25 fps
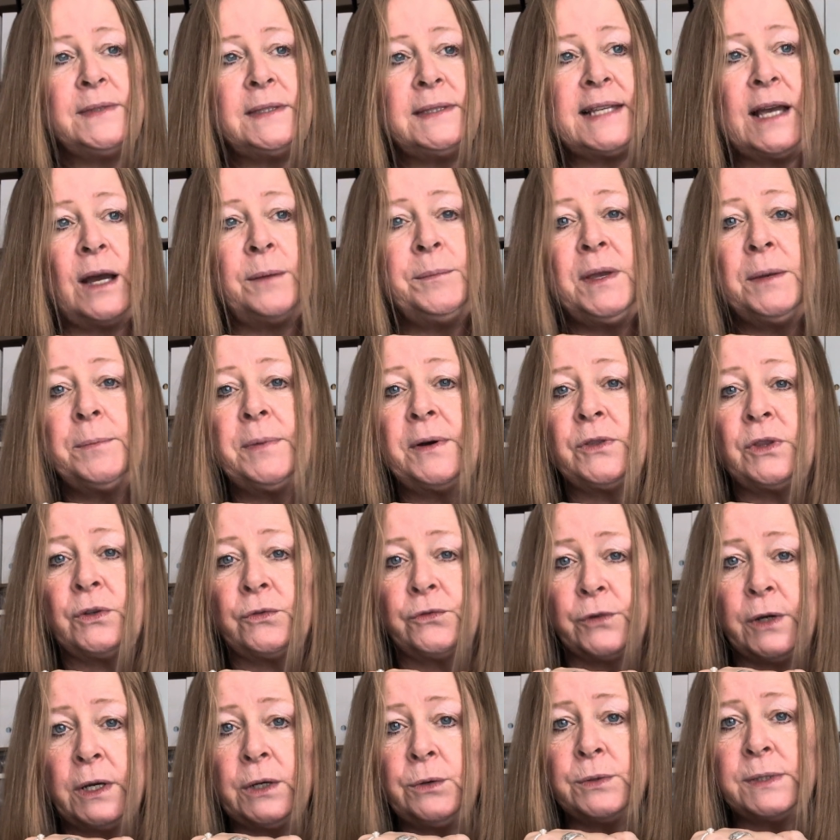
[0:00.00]
Tell me about the
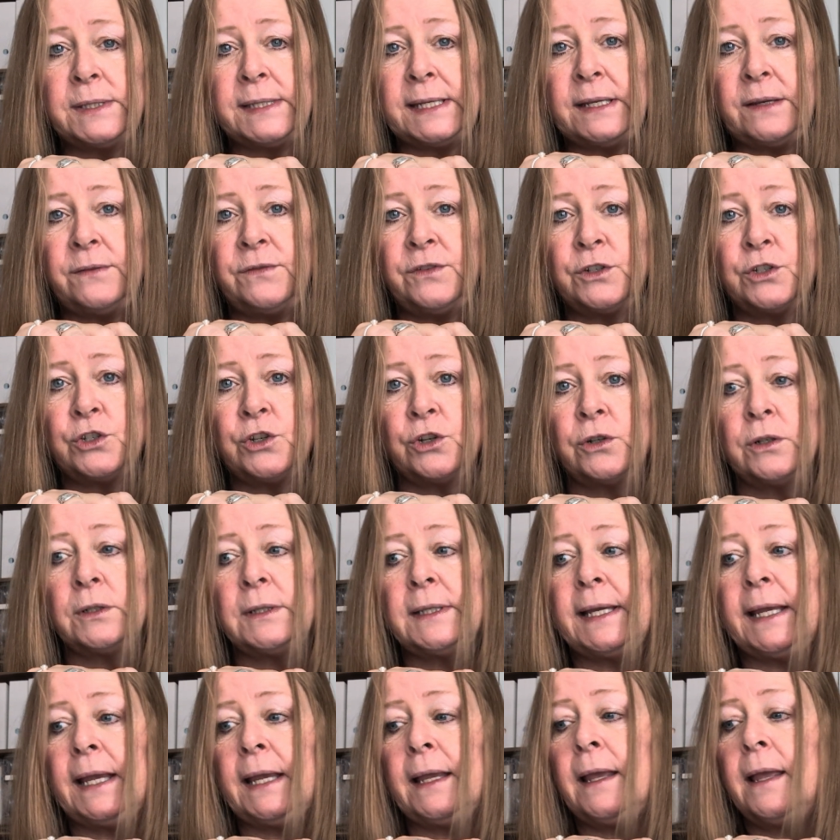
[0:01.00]
frequency of your
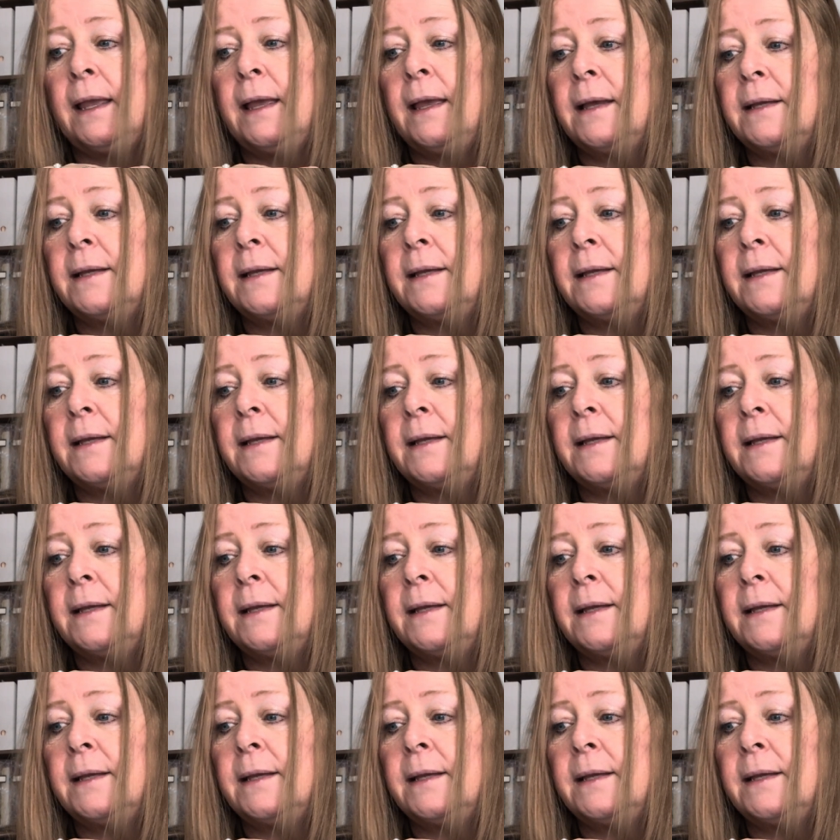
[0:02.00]
journaling.